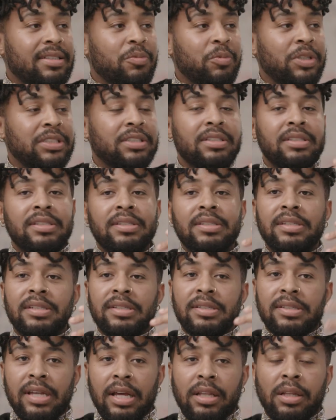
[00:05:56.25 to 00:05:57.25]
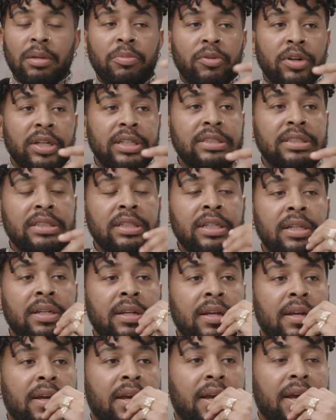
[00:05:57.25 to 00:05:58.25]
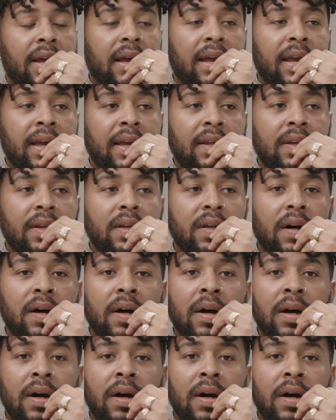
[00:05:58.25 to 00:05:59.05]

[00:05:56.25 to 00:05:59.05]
which is this celebration, and